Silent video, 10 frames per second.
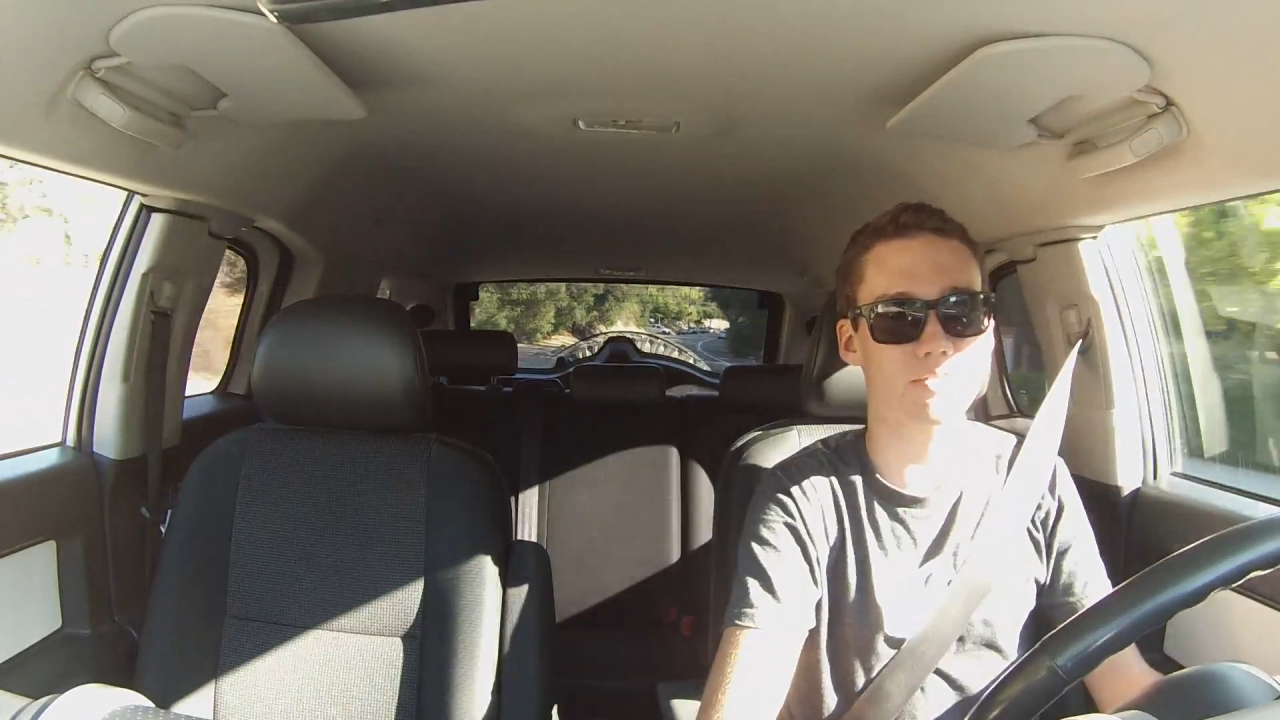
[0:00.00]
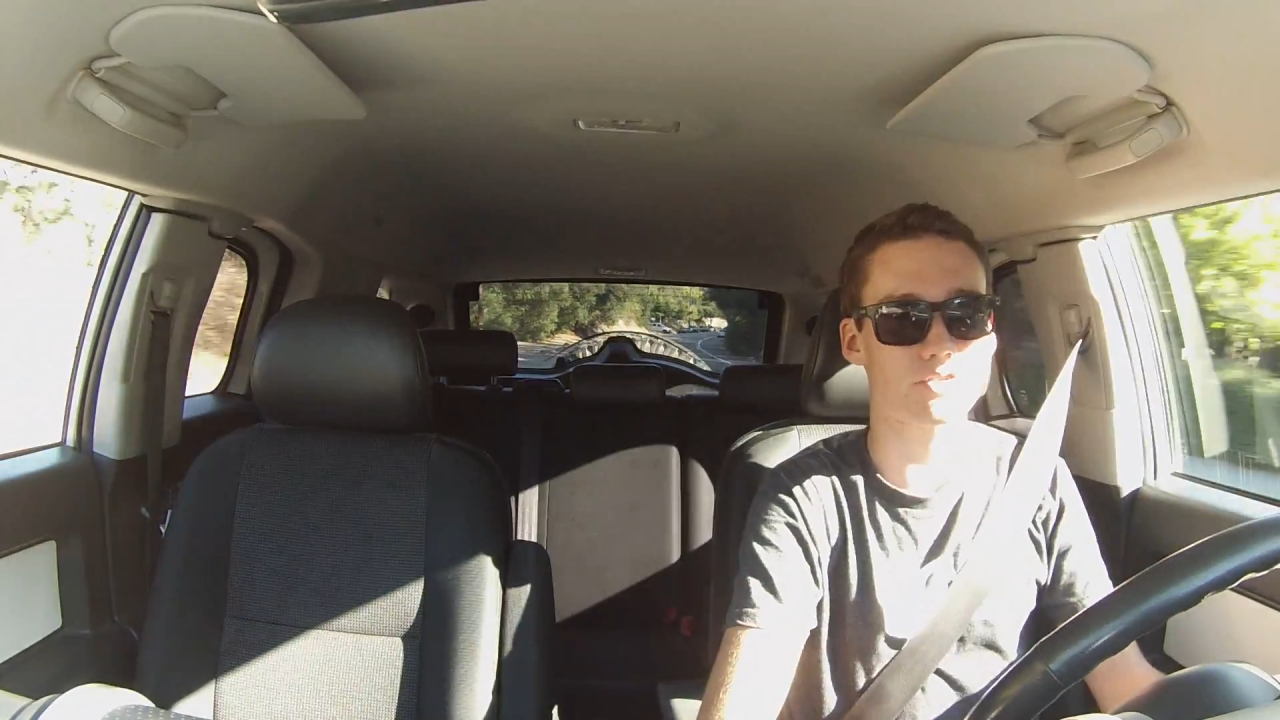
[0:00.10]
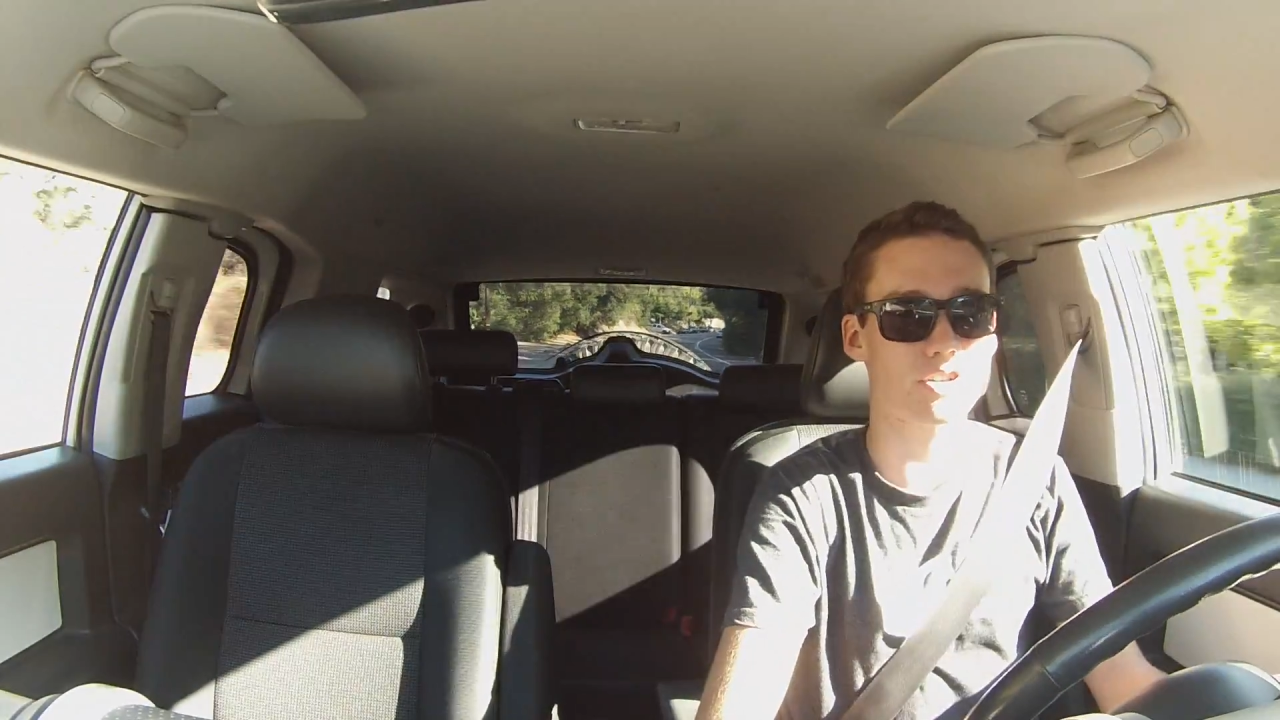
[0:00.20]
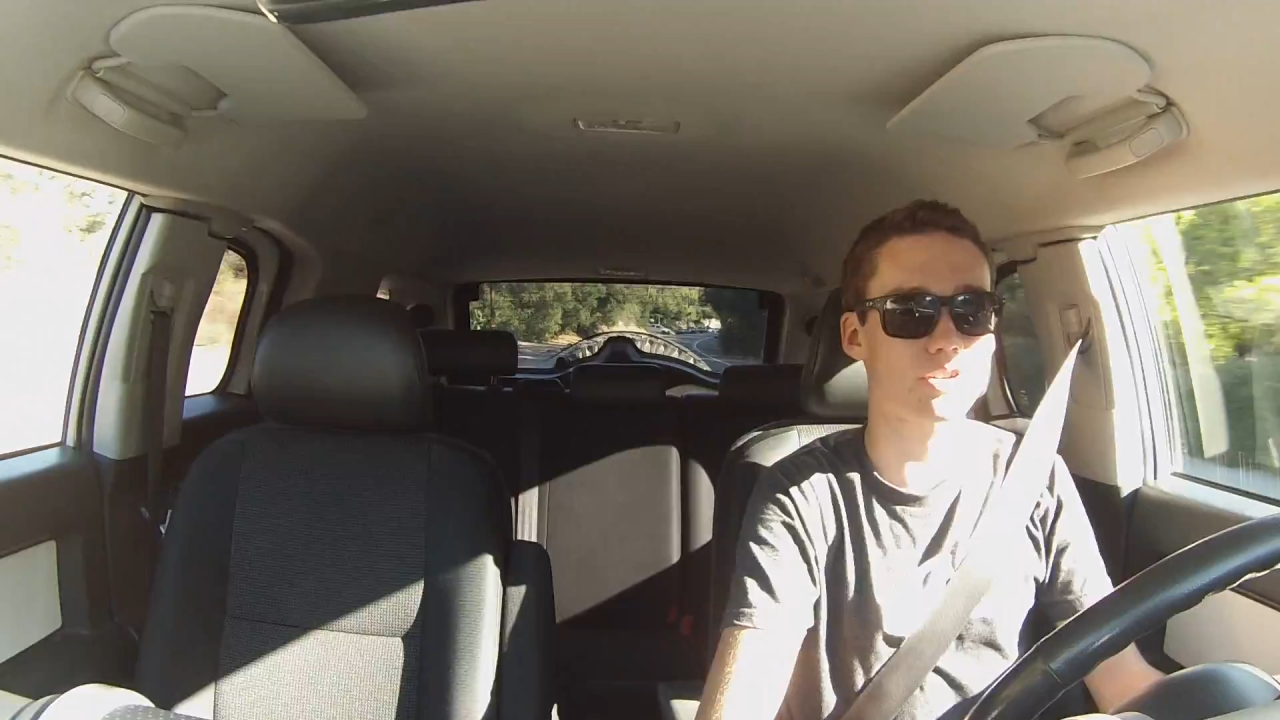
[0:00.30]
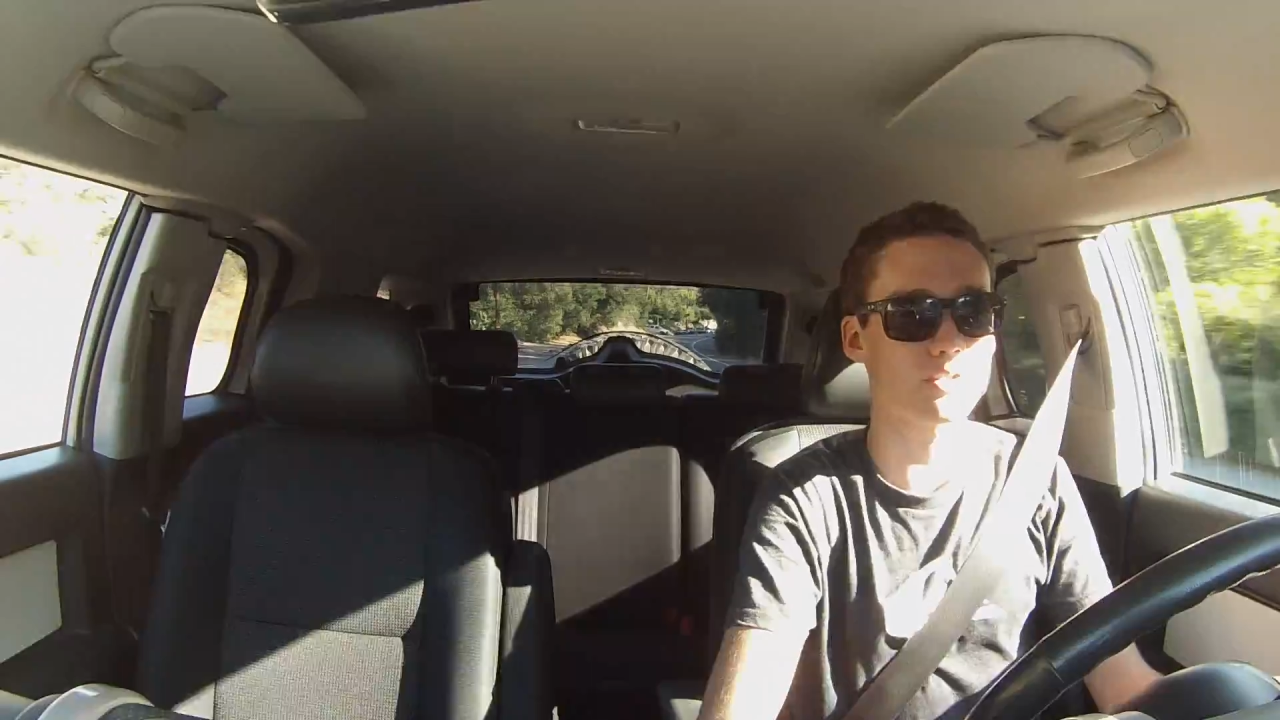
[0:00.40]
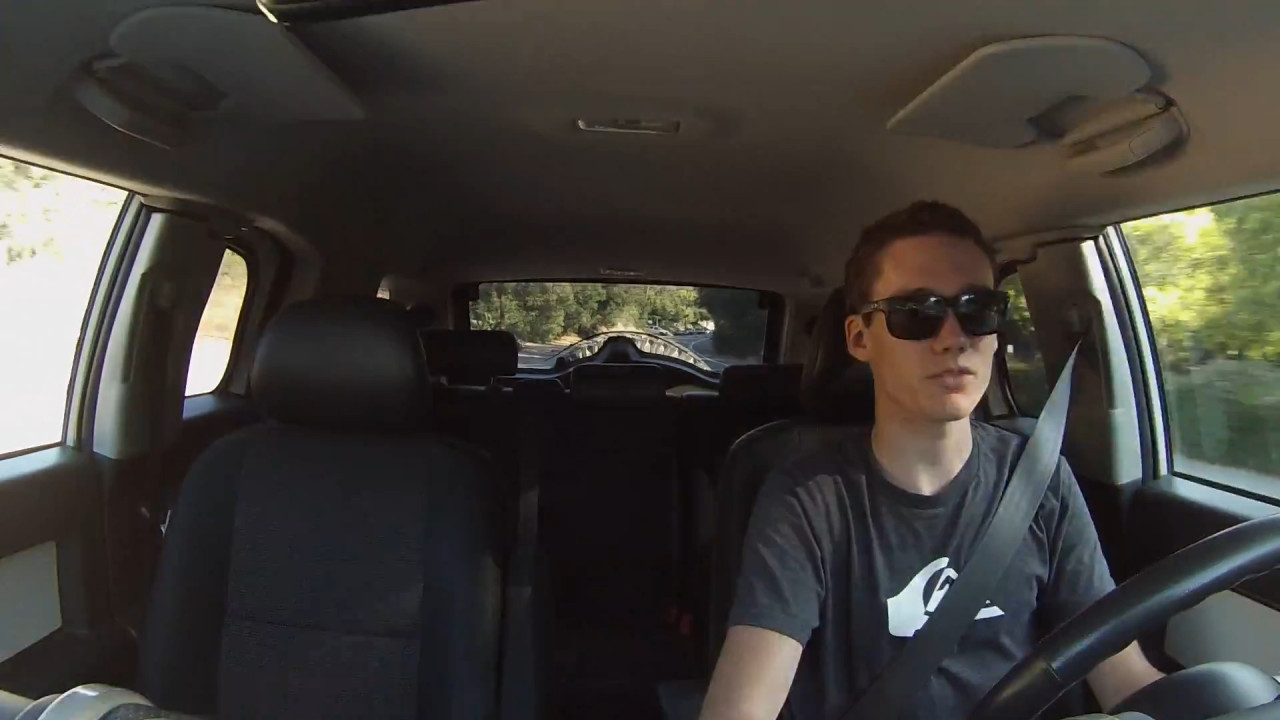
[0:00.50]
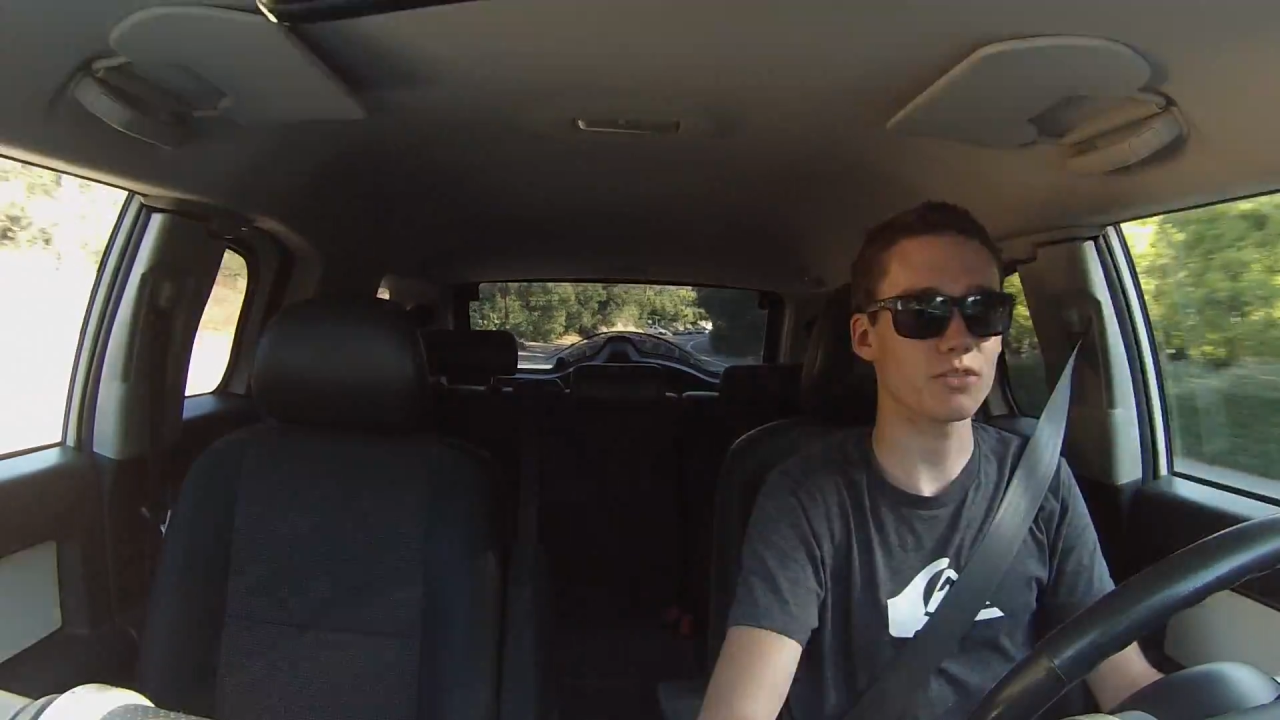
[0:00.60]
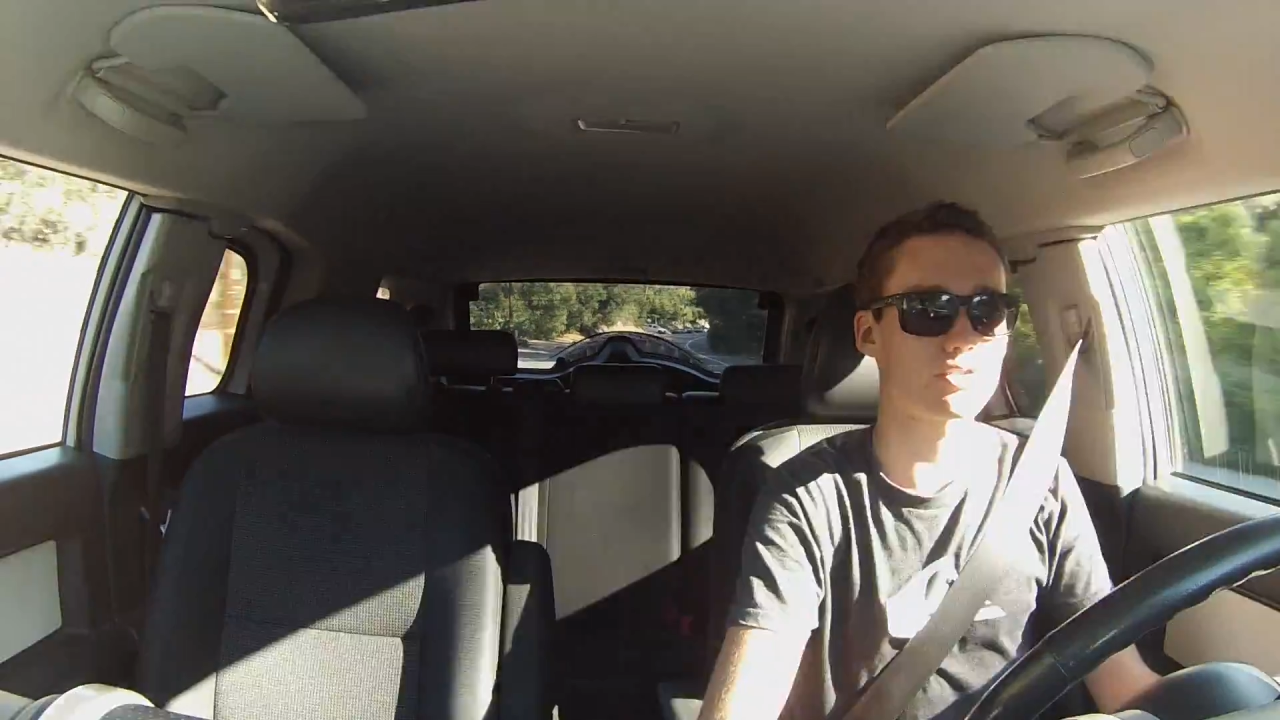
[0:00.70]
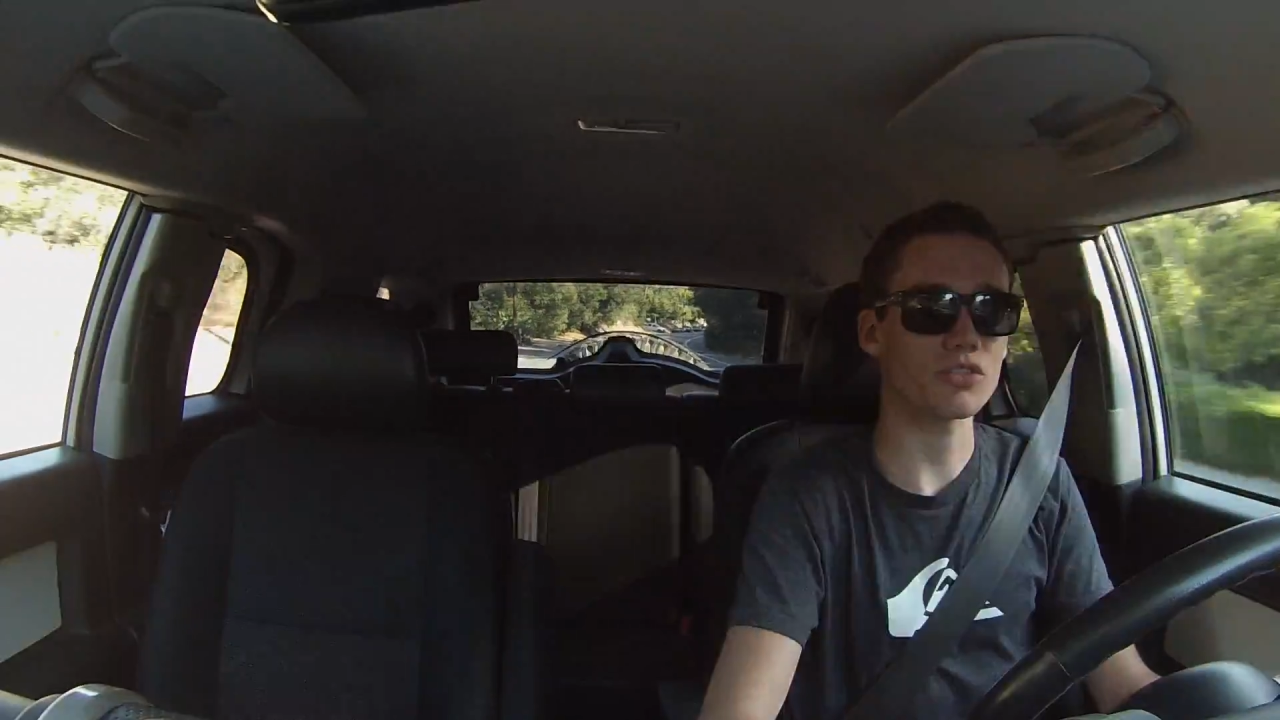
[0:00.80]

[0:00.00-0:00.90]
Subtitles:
FJ Cruiser